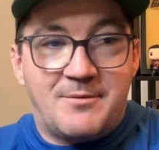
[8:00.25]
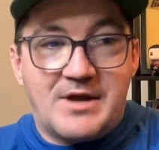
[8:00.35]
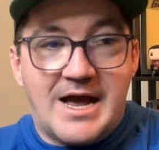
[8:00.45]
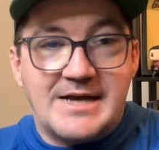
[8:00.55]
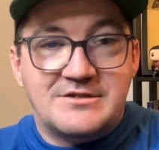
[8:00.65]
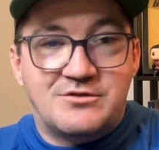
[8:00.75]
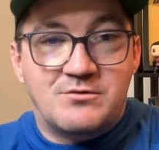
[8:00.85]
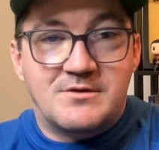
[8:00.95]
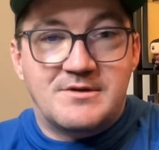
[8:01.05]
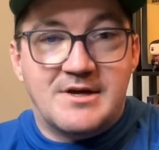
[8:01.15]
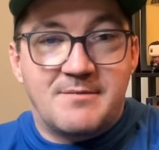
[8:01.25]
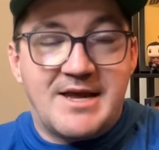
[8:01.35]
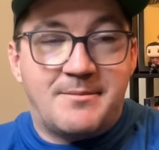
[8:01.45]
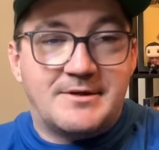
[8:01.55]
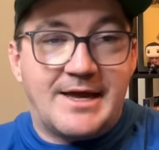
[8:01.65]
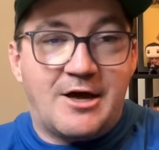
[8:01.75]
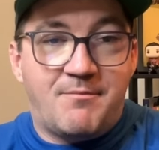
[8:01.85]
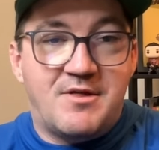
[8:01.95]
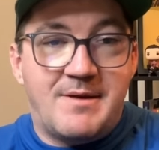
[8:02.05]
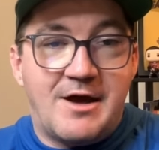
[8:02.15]
guys who would be able to help
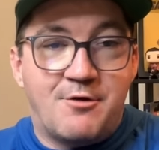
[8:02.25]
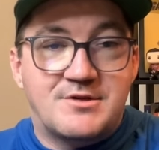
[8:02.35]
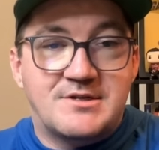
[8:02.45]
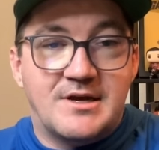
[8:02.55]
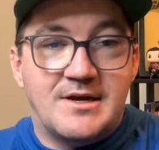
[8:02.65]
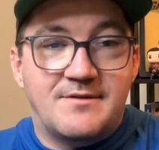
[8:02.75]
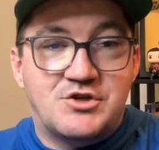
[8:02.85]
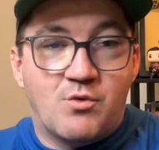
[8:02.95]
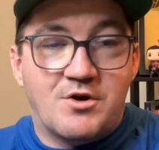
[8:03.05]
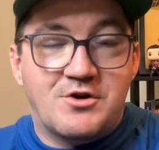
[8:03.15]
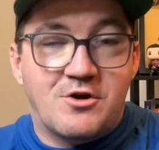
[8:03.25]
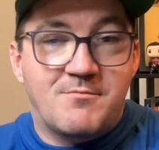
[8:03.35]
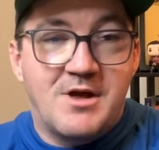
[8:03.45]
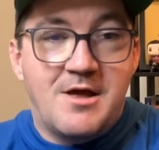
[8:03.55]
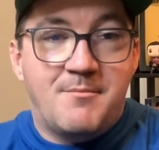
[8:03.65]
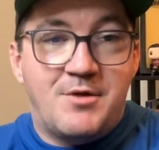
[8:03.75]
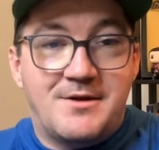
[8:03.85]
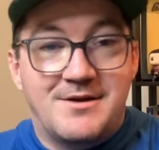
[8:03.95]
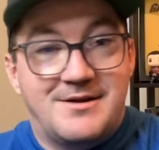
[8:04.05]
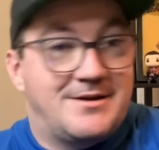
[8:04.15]
them out in the short term.
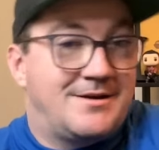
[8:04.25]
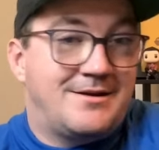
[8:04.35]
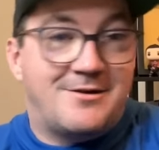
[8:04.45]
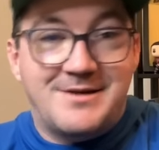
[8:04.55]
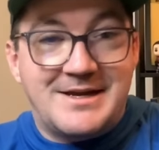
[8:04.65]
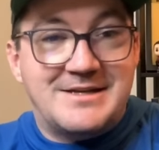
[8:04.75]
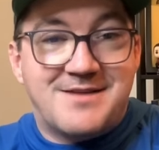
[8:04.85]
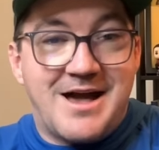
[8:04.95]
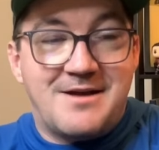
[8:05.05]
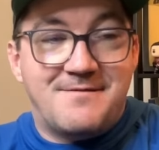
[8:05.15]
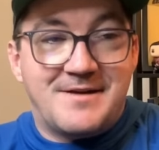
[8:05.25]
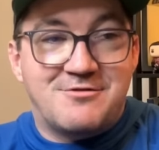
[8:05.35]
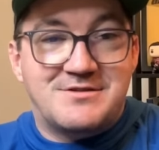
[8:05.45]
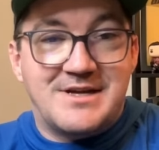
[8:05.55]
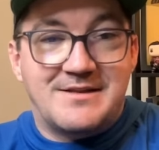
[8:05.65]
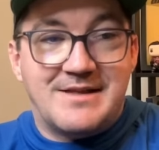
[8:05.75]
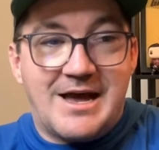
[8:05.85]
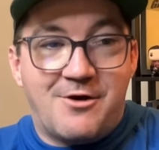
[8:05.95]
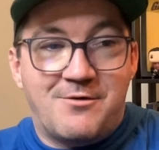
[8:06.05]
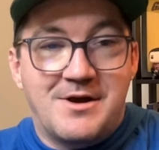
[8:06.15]
But, it is kind of interesting
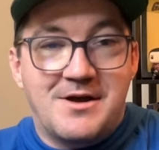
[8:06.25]
how